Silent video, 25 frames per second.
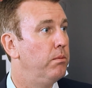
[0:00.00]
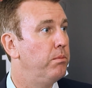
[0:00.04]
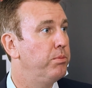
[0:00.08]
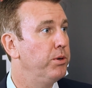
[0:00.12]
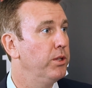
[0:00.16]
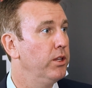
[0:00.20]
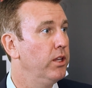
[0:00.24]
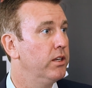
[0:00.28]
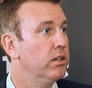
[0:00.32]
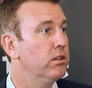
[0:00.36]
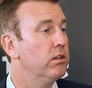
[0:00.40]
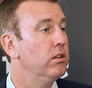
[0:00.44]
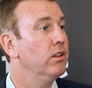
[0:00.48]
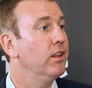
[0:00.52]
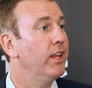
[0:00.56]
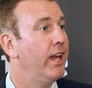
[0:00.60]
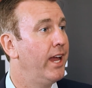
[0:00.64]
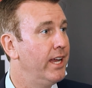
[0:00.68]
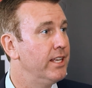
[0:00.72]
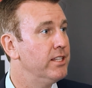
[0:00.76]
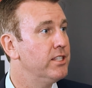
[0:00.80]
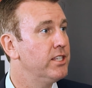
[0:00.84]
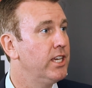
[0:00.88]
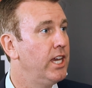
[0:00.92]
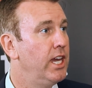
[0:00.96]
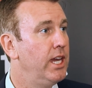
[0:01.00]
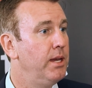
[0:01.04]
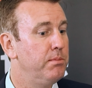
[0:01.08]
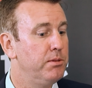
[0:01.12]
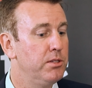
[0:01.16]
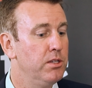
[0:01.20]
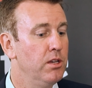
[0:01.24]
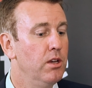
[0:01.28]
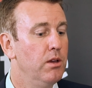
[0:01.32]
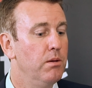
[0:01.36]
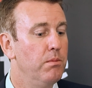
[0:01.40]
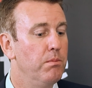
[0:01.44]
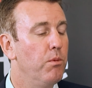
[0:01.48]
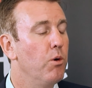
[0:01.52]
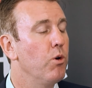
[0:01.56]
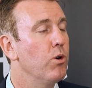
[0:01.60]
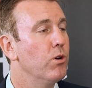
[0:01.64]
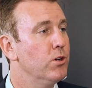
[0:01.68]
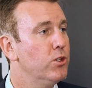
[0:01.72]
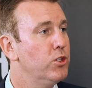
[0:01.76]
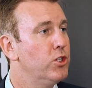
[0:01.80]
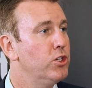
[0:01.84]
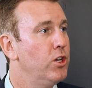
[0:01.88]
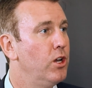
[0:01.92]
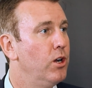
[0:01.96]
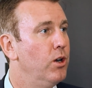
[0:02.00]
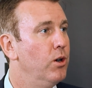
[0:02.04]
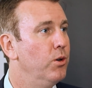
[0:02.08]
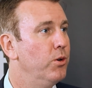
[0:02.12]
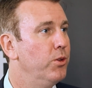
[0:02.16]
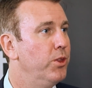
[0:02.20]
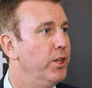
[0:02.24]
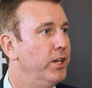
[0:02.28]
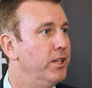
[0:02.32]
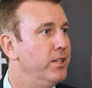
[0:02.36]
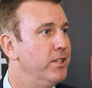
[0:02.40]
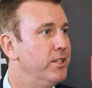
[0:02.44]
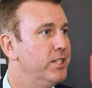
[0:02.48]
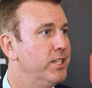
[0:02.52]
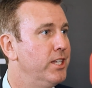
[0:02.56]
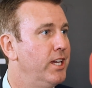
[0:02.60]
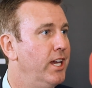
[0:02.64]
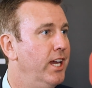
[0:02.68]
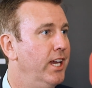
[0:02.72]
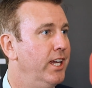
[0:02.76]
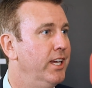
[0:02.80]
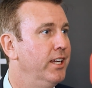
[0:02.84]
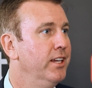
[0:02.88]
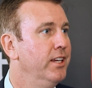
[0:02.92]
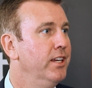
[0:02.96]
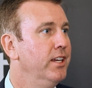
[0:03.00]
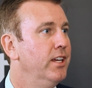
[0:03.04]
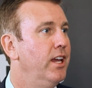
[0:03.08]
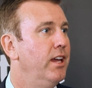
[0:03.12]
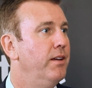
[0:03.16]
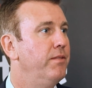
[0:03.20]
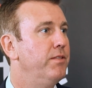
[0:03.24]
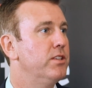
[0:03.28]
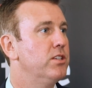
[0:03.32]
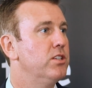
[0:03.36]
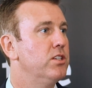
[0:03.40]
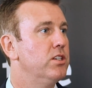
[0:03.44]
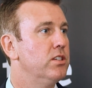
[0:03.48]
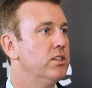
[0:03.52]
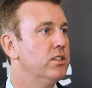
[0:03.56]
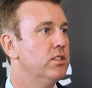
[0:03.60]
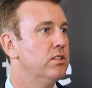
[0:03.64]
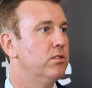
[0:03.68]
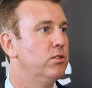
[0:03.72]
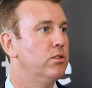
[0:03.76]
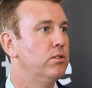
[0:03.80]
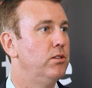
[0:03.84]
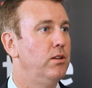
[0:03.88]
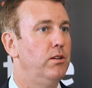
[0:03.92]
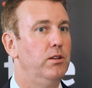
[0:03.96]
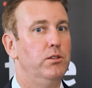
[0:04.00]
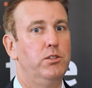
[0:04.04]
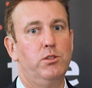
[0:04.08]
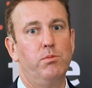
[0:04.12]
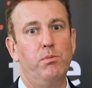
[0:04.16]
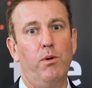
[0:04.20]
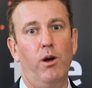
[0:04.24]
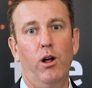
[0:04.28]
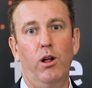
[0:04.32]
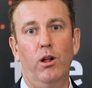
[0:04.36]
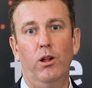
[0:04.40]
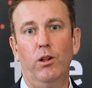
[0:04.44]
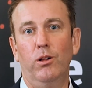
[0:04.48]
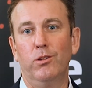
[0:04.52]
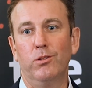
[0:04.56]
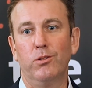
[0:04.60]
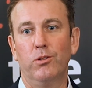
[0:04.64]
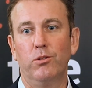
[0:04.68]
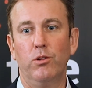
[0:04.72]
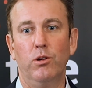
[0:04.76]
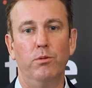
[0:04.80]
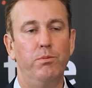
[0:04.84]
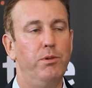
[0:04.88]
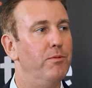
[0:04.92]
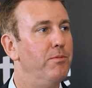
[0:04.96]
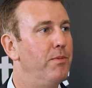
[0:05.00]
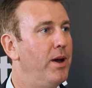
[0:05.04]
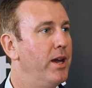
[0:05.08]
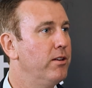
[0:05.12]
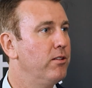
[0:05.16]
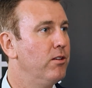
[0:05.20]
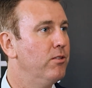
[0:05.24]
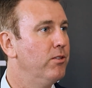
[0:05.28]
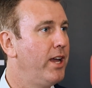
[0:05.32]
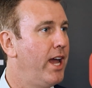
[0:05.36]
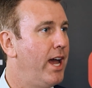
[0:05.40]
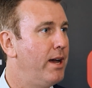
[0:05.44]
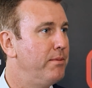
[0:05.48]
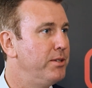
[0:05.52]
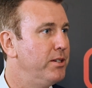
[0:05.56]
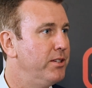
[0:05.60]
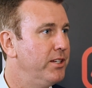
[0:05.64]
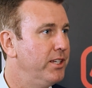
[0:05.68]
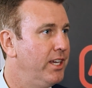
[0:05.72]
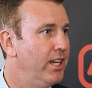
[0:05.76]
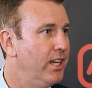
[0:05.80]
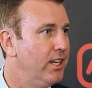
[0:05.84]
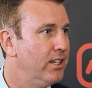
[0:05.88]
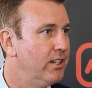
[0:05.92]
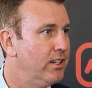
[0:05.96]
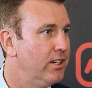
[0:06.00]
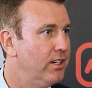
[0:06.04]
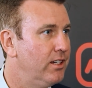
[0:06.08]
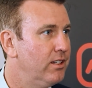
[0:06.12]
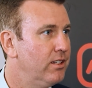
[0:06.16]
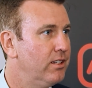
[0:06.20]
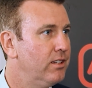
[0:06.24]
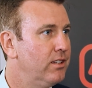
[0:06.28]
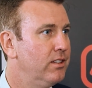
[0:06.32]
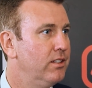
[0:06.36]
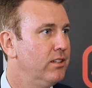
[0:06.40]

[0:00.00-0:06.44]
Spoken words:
political landscapes more so than, say, if it's just a small group of microcaps out of Canada.